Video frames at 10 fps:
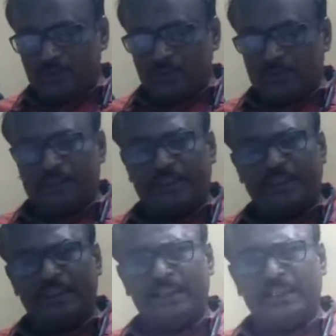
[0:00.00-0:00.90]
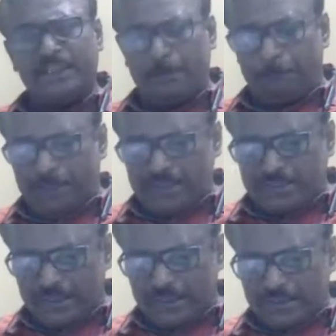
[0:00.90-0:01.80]
in every
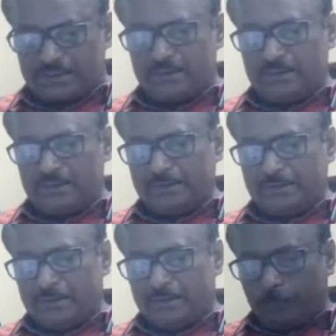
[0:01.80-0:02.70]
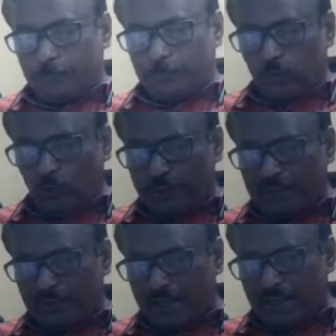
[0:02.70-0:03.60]
state the following
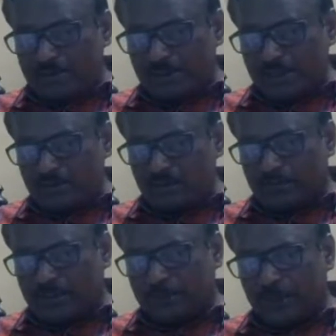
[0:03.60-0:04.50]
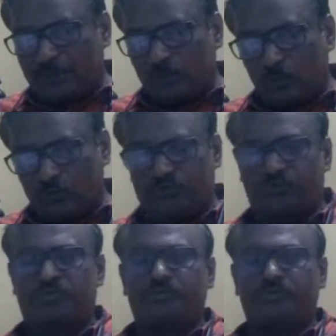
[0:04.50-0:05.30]
classes of criminal courts.